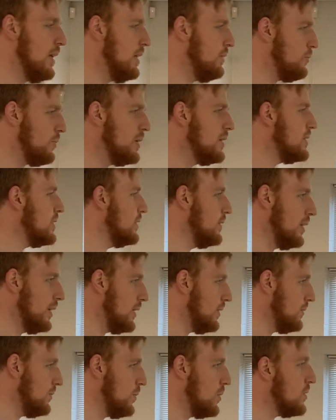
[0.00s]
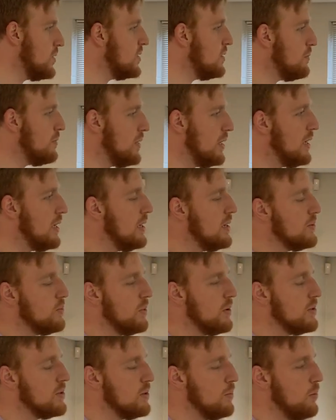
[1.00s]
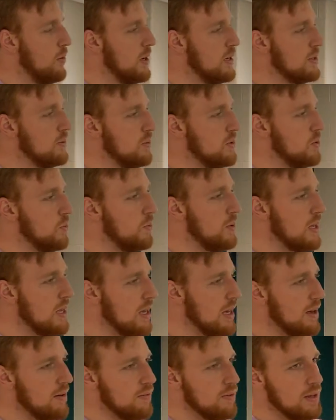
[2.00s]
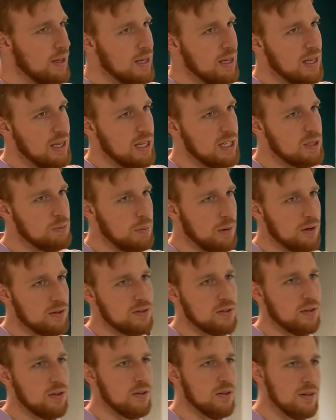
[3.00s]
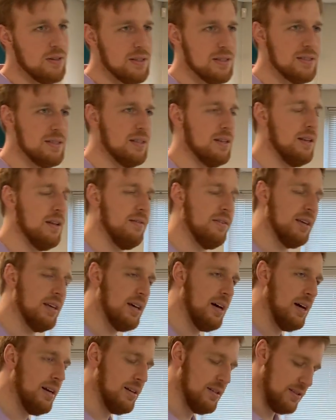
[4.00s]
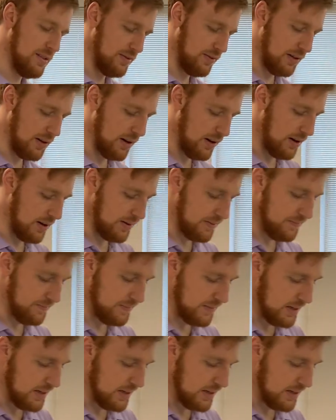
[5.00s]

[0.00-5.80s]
And recently, what are some things, what are some ways in which we have experienced the goodness and loving kindness of God?